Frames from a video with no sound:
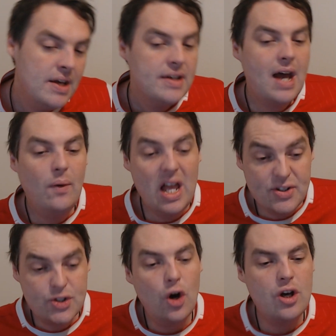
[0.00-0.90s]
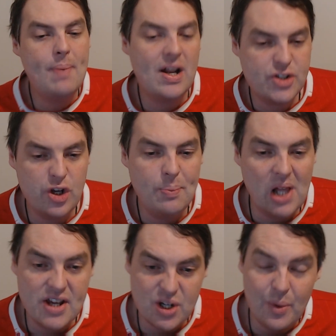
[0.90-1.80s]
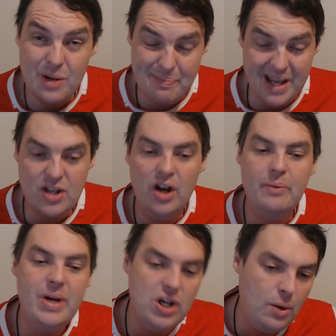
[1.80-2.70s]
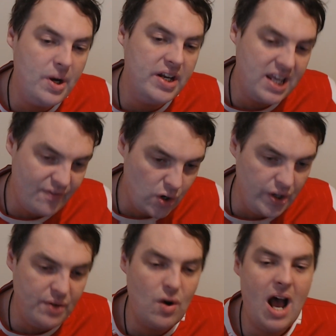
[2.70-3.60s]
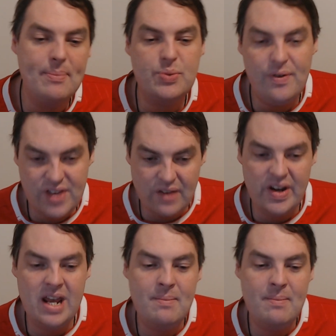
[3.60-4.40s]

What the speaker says: Now let's talk about two players I want to pick on. We know we're going to give Honey raps. We've given him.